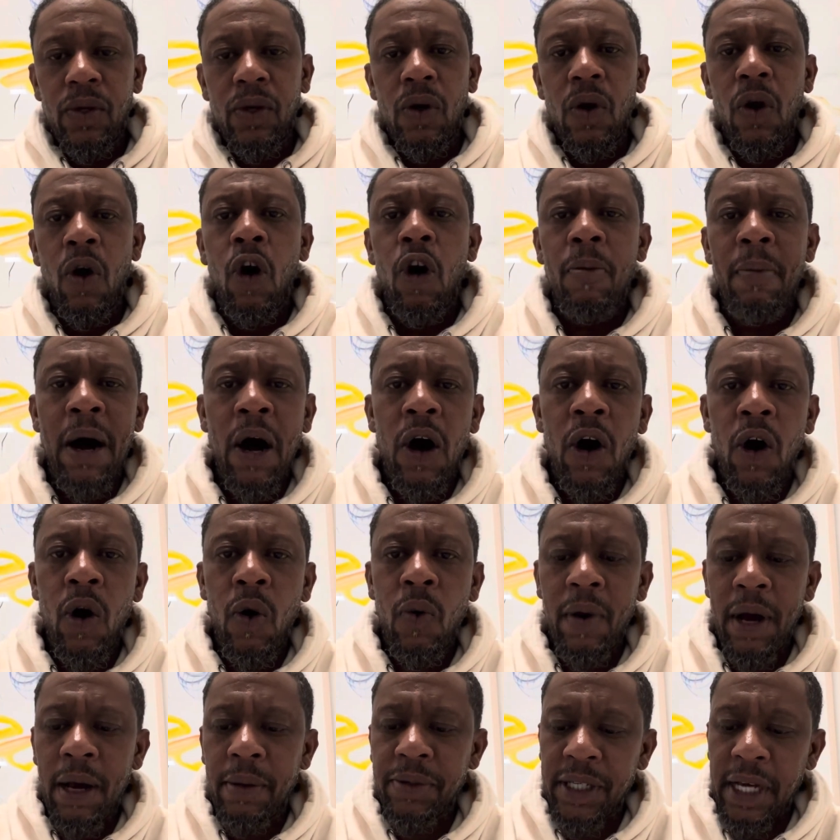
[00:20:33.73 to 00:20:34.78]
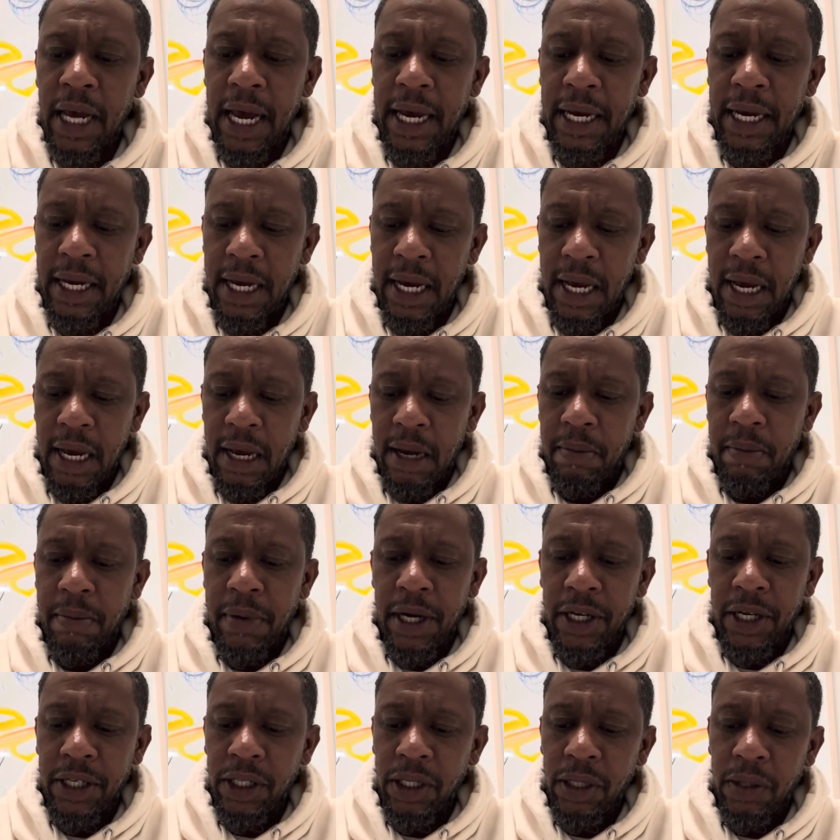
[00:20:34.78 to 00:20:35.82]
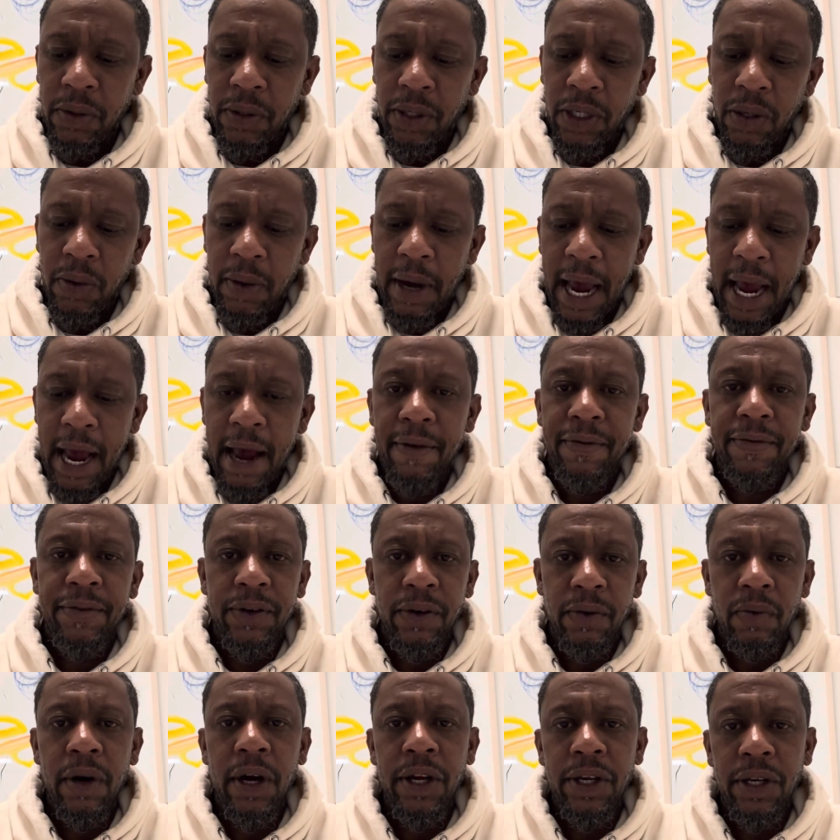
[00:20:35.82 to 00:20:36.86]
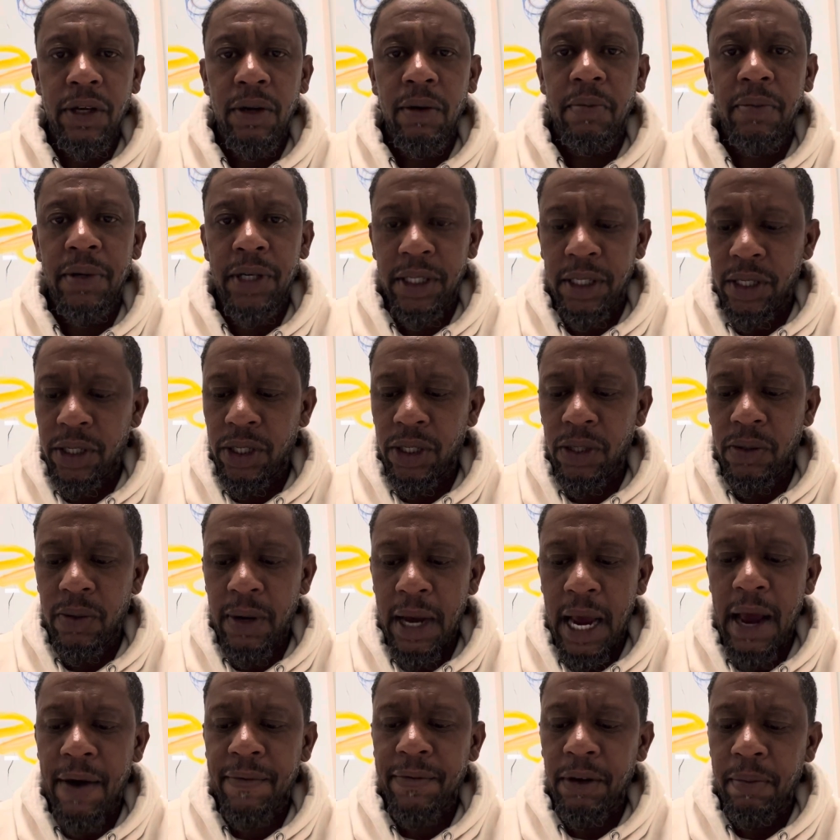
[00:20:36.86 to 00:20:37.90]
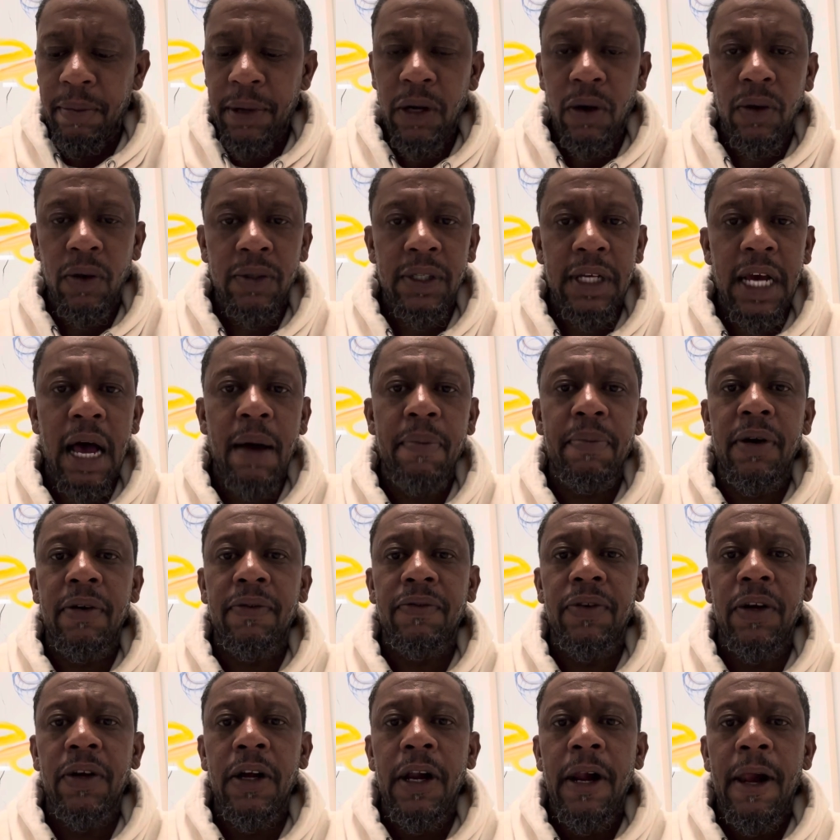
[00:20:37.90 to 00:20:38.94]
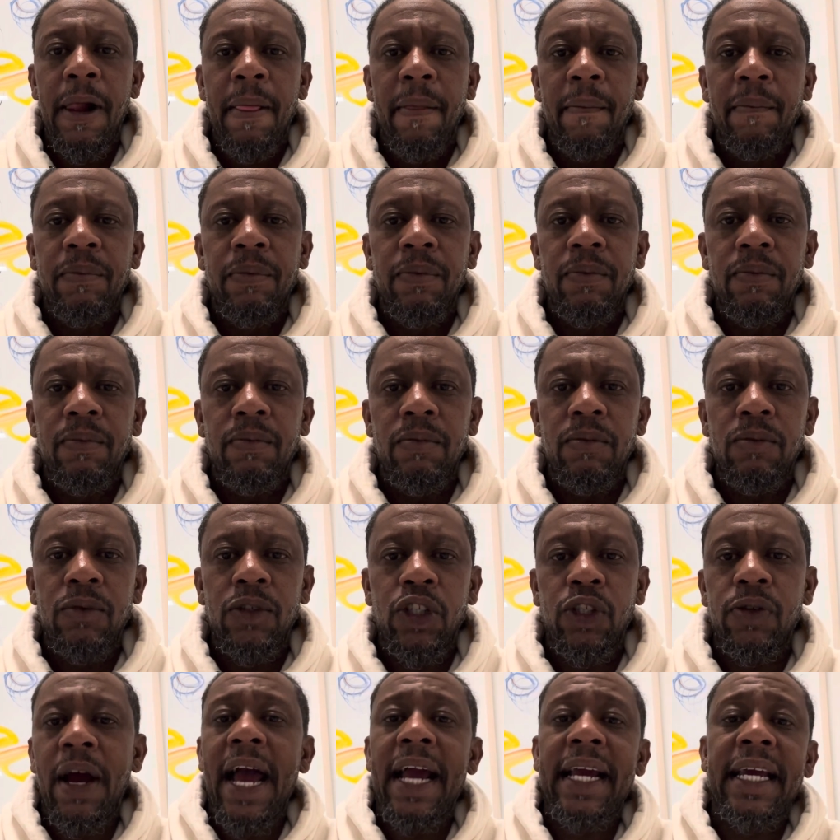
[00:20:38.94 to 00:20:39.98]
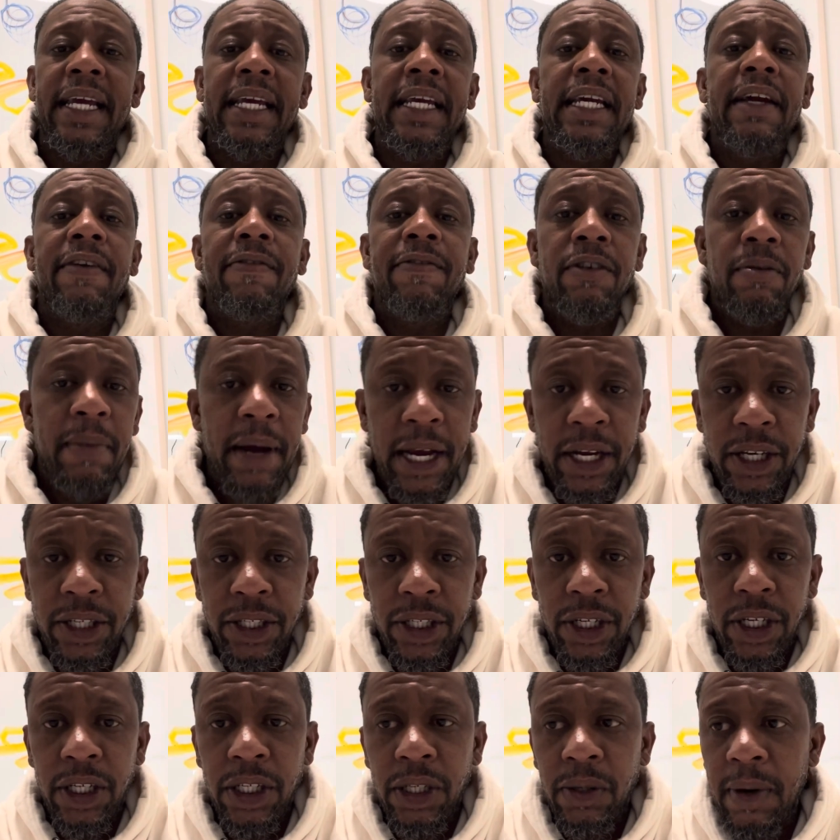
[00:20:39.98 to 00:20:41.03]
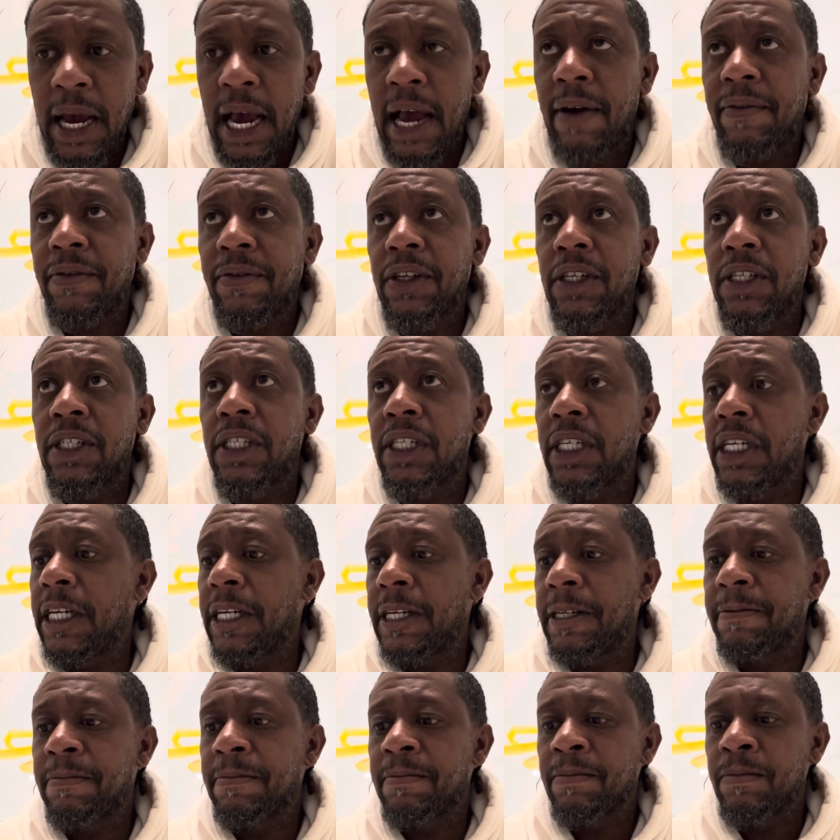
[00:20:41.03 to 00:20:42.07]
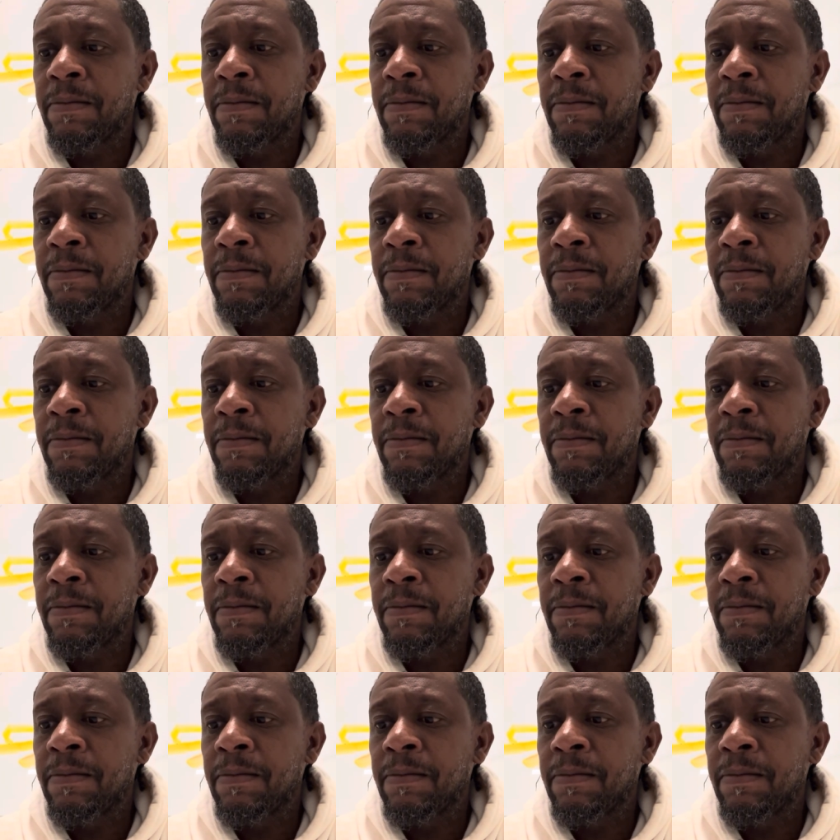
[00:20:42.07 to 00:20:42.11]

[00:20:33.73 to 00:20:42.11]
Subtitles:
on my own website. But you have to run your business. You have to be on top of tracking information. You have to see